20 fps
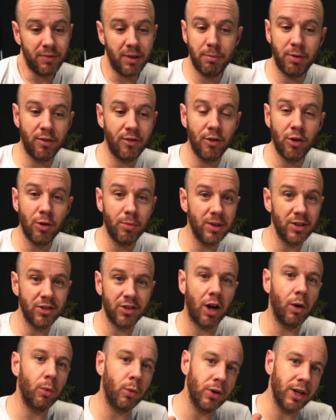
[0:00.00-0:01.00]
performance,
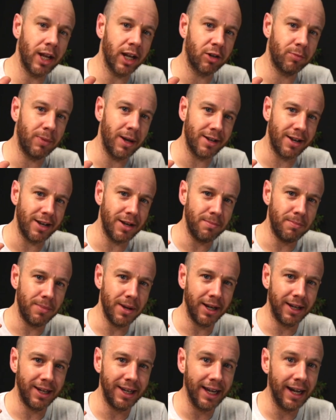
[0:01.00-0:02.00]
I wouldn't expect any
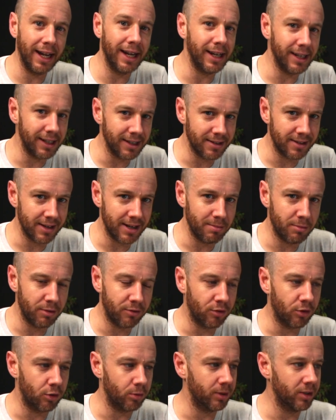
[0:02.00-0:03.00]
big gains in
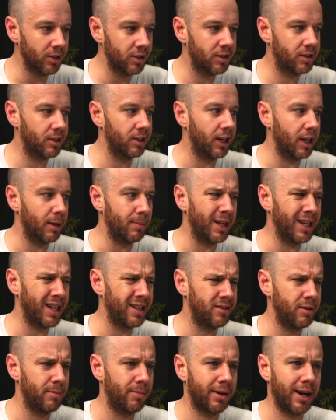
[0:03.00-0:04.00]
performance,
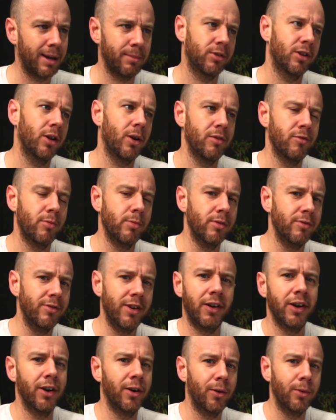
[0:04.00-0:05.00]
unless you're perhaps going from a
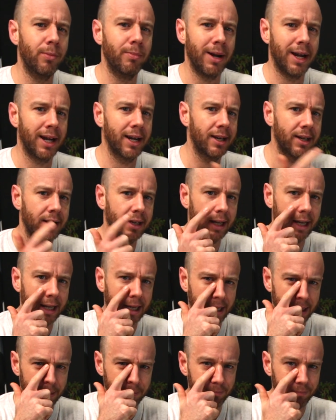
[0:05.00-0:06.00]
very old Mac.
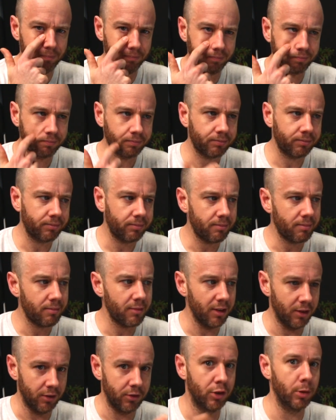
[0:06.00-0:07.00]

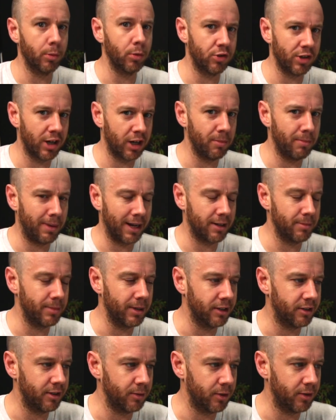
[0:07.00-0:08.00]
Double check
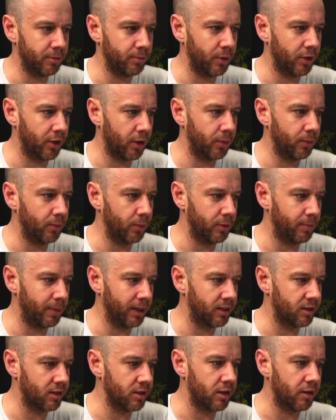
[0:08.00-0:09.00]
compatibility with
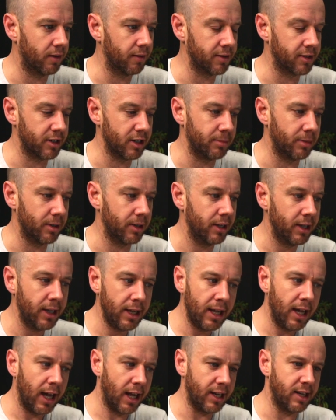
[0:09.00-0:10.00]
Big Sur, obviously, but
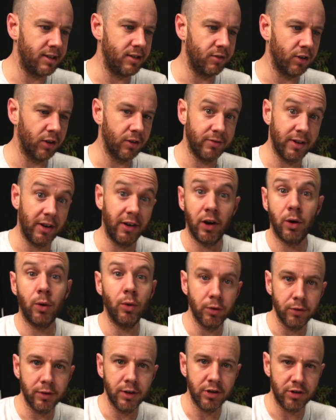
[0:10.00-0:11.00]
unless you've got a very
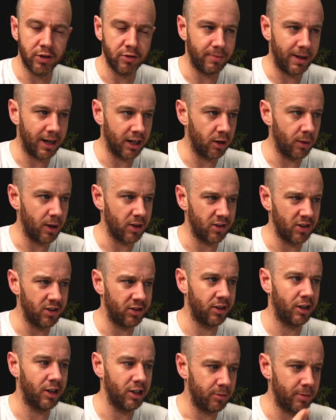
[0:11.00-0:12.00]
old version of macOS, it's
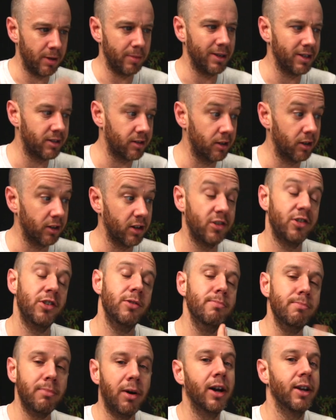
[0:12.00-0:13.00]
time to be a bit sluggish.
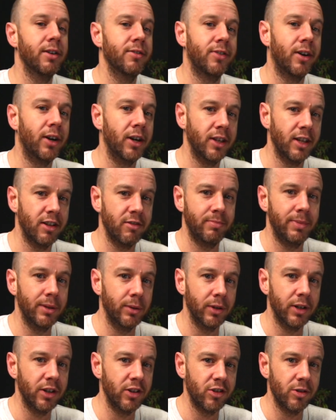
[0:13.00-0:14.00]
You might find they've
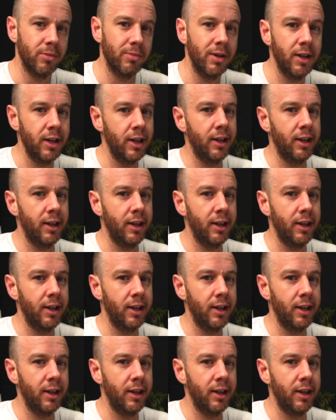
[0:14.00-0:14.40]
built in some